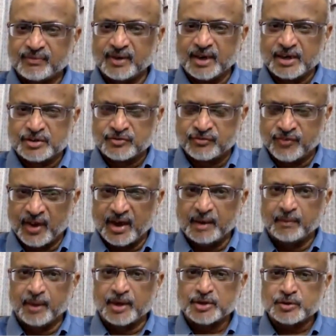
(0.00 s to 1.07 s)
is very
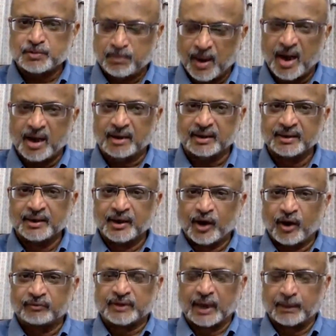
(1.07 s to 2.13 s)
much part
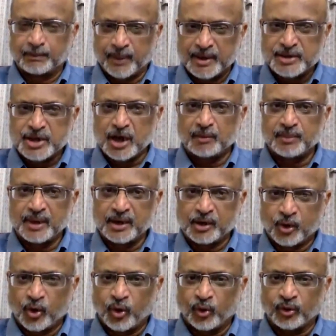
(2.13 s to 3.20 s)
of that Punjabi
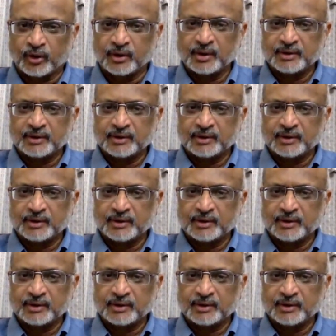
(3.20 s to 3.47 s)
core,